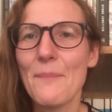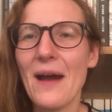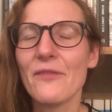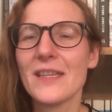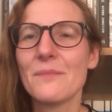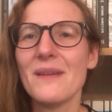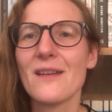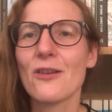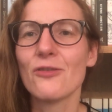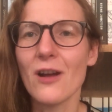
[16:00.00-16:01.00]
about this being
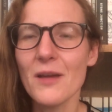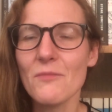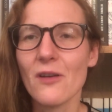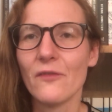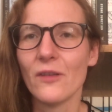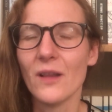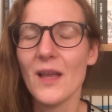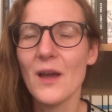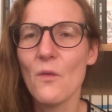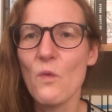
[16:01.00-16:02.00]
a crime novel
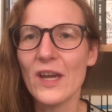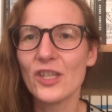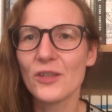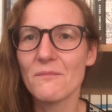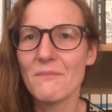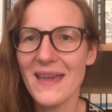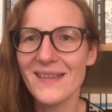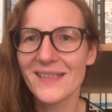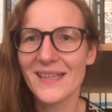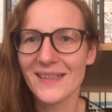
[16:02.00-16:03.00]
which
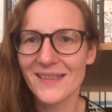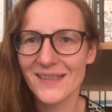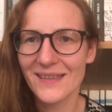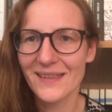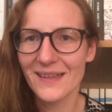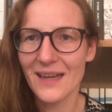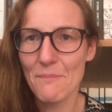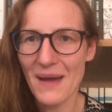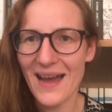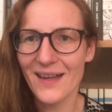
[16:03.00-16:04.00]
makes it a
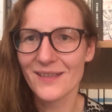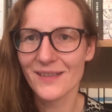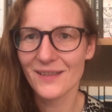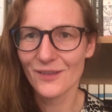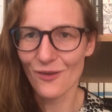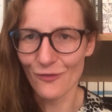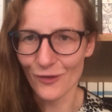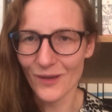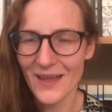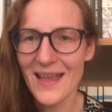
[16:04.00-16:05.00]
bad
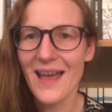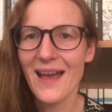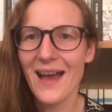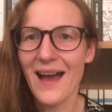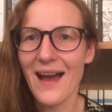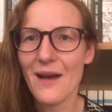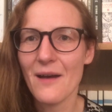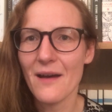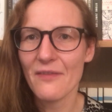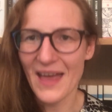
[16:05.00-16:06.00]
novel.
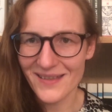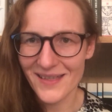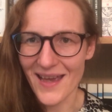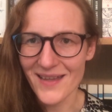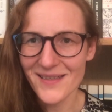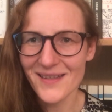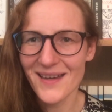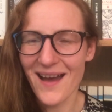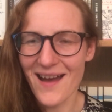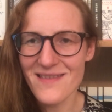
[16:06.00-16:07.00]
That said,
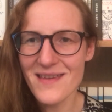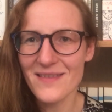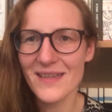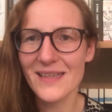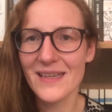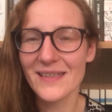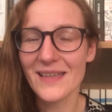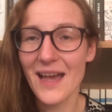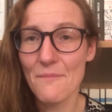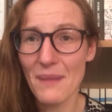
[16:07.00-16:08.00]
I think this
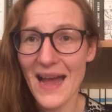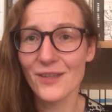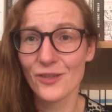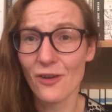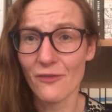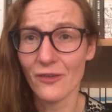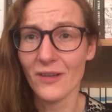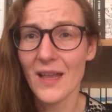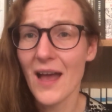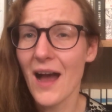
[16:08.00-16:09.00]
is a bad
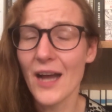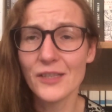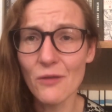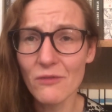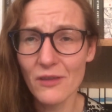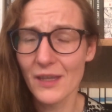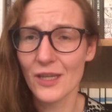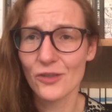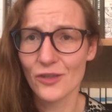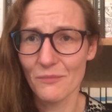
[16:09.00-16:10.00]
novel. I don't think
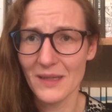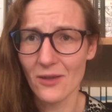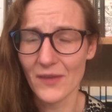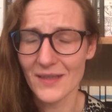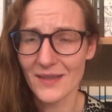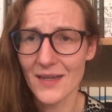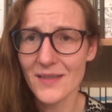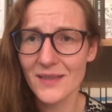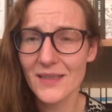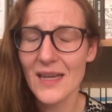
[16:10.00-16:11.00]
it should have been on this
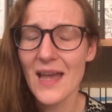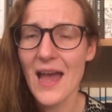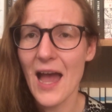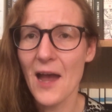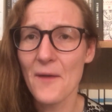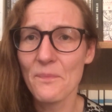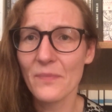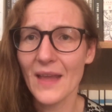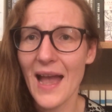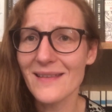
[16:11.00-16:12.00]
list.
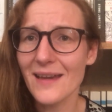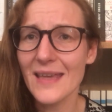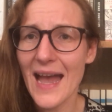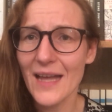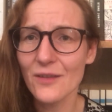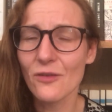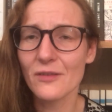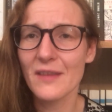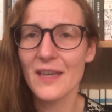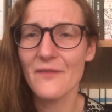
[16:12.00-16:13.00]
Um, and I
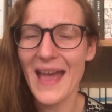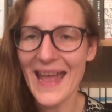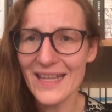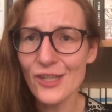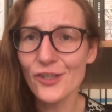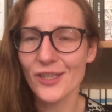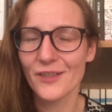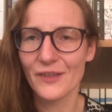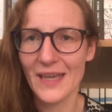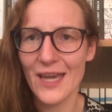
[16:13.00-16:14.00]
cannot think of any
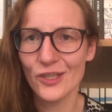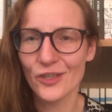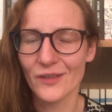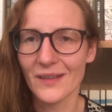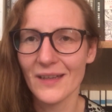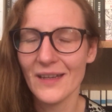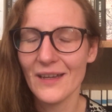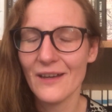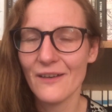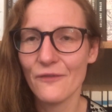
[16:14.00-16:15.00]
justification
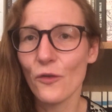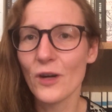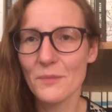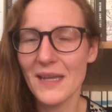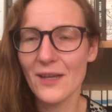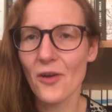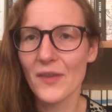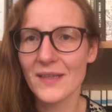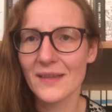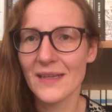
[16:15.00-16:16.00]
for it being on
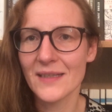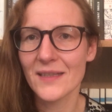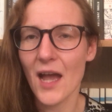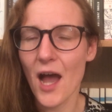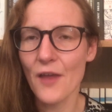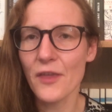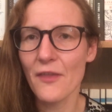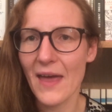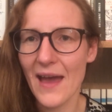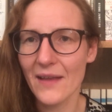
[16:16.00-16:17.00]
this list other
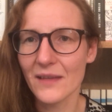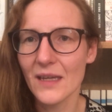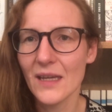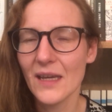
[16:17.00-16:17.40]
than,